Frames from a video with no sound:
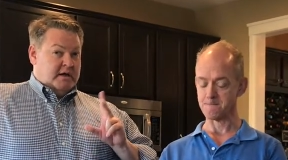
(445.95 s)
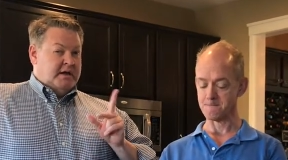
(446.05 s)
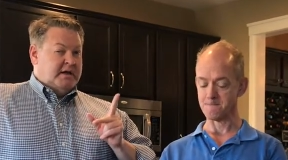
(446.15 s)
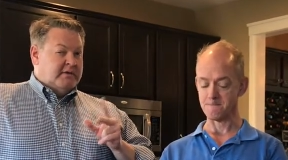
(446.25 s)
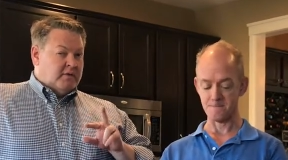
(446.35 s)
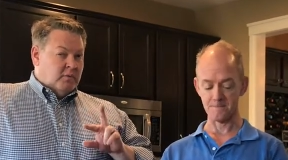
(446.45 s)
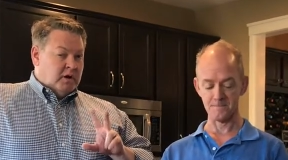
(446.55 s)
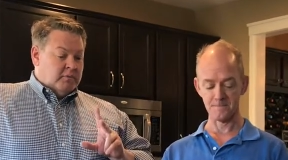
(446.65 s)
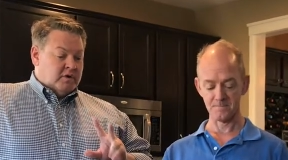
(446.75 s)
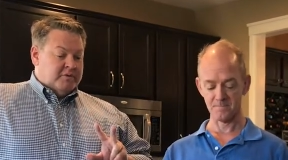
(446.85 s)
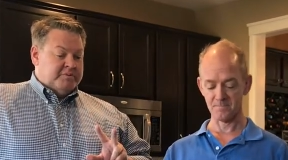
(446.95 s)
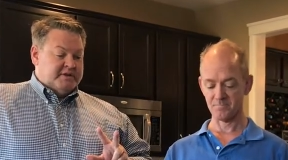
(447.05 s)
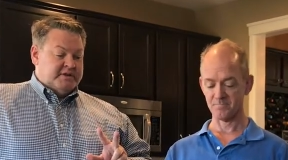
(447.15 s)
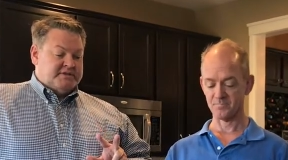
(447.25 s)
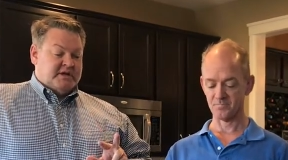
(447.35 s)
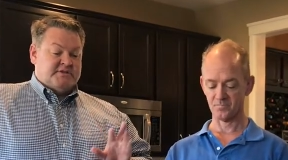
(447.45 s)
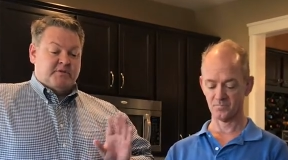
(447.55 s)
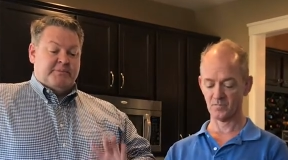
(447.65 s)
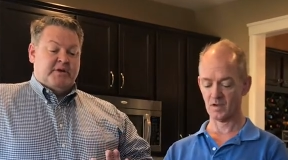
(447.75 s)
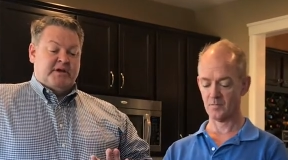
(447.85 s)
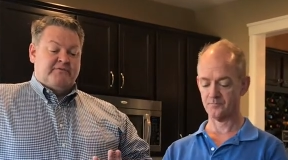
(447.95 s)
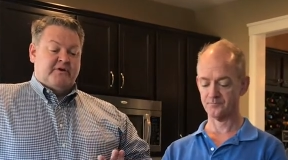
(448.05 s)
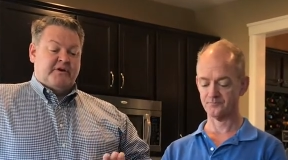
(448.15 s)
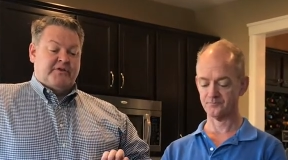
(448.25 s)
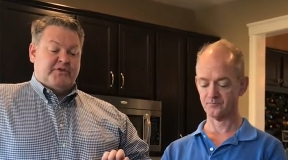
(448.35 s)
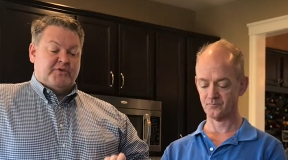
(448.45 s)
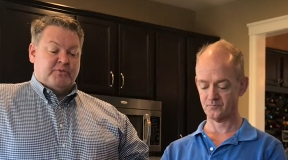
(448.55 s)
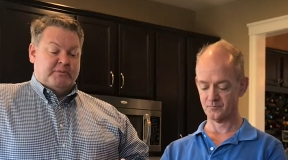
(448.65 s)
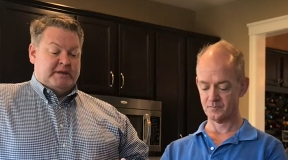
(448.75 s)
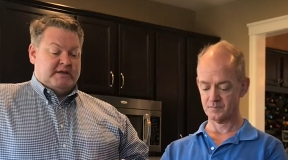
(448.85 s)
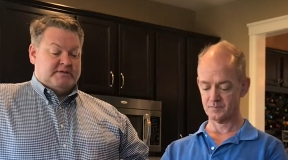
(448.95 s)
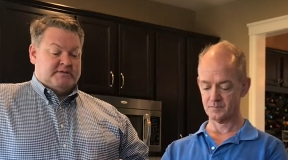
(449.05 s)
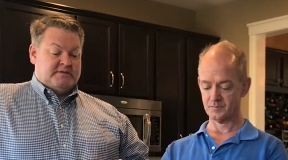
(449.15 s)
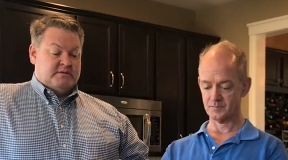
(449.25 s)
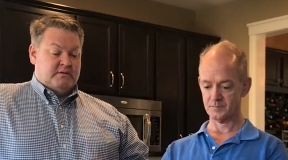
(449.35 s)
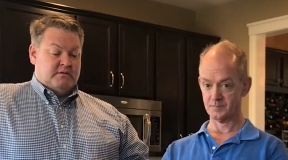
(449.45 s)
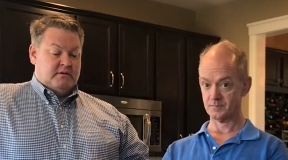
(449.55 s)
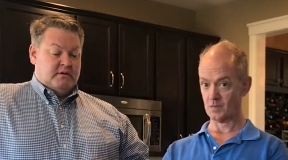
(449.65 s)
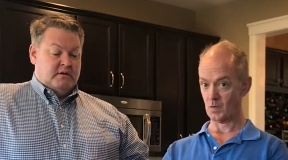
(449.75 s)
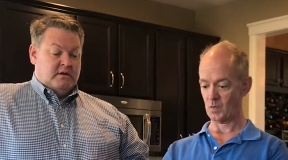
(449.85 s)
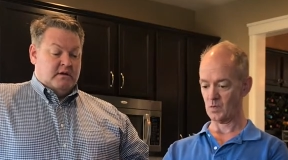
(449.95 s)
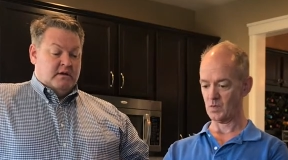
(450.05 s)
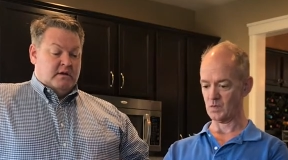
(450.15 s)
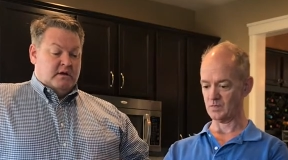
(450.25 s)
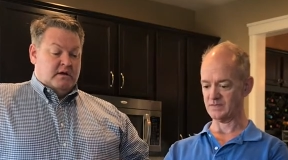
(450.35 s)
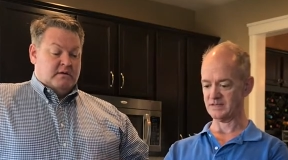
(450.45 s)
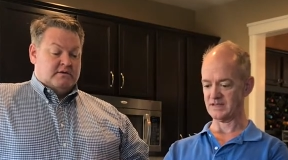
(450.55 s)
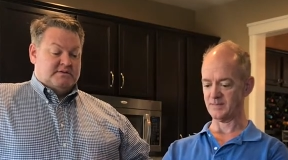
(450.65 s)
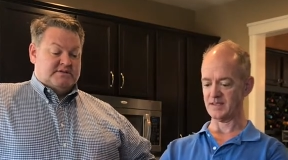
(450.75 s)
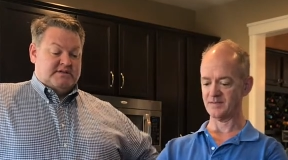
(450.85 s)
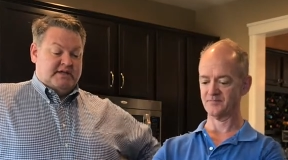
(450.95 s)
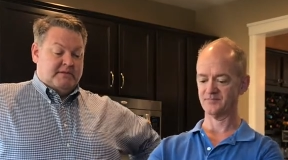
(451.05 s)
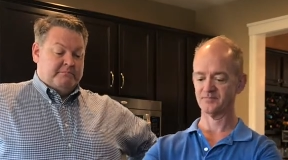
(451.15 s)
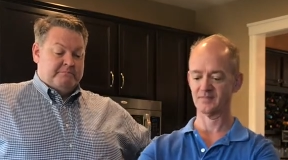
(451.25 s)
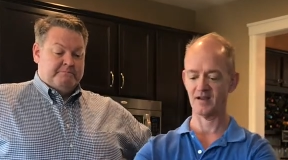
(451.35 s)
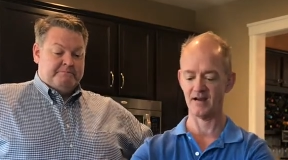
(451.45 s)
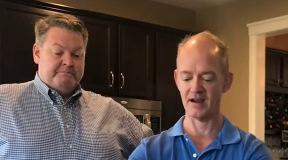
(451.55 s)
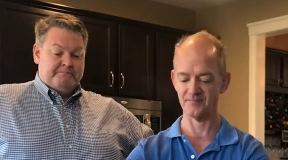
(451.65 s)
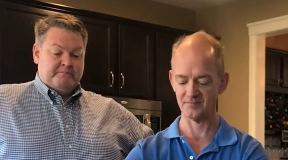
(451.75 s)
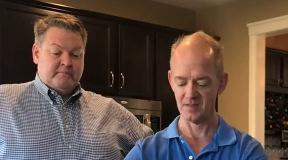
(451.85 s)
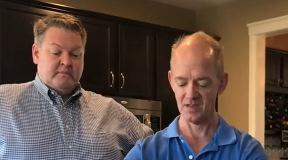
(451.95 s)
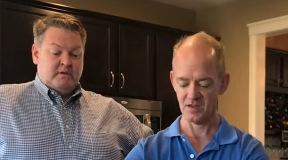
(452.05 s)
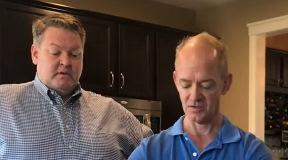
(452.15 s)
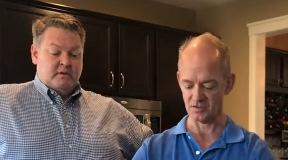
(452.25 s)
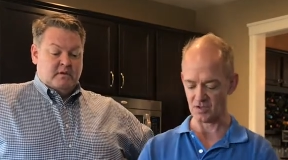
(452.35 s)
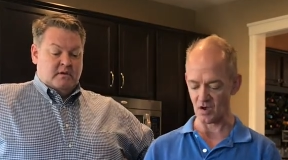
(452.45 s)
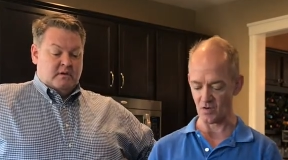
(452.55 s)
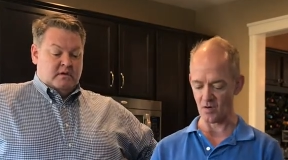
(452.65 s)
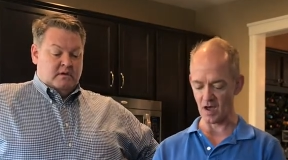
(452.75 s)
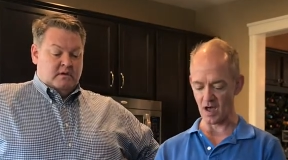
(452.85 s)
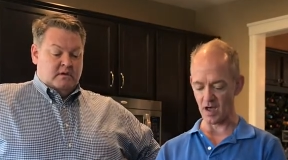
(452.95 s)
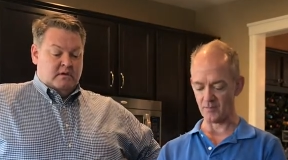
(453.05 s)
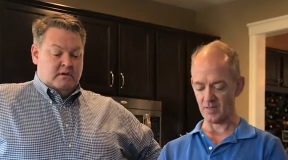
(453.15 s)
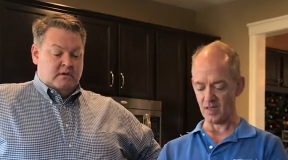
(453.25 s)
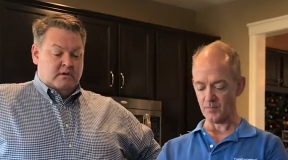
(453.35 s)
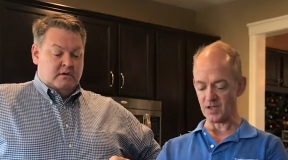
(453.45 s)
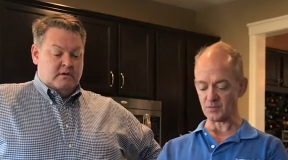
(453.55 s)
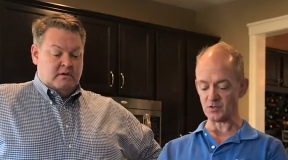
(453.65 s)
Speaker 1: Neither one were completely done, so we put it in for another three minutes.
Speaker 2: Ooh, steamy. Steam. So, um, because